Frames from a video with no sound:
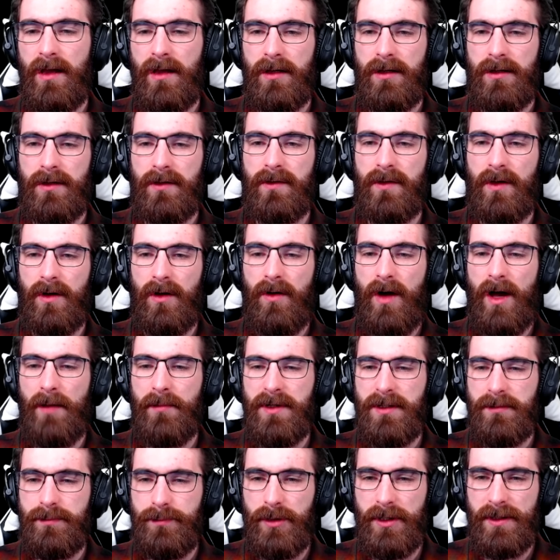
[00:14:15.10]
So I'm
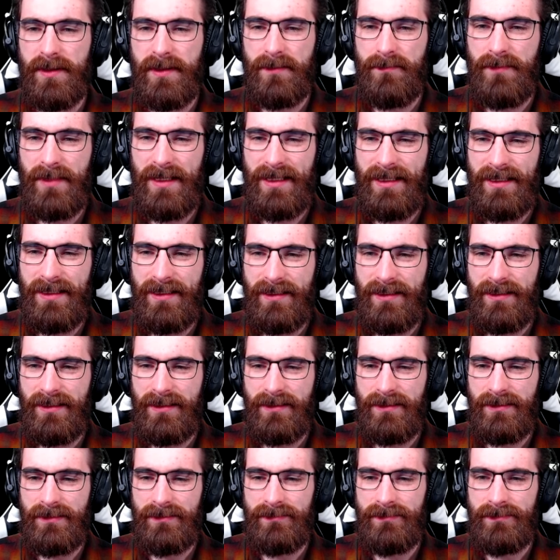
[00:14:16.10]
gonna put them
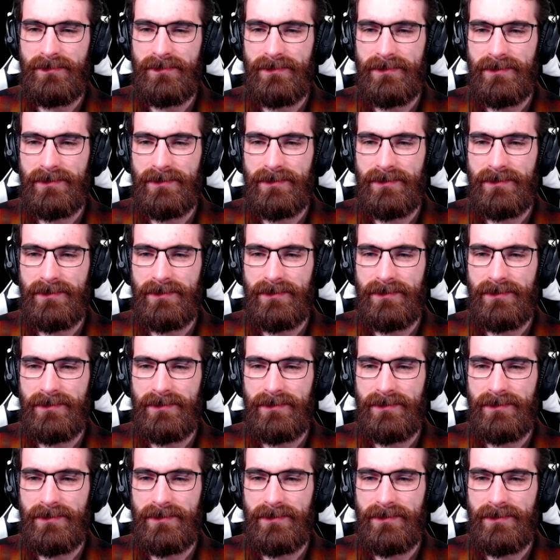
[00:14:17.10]
in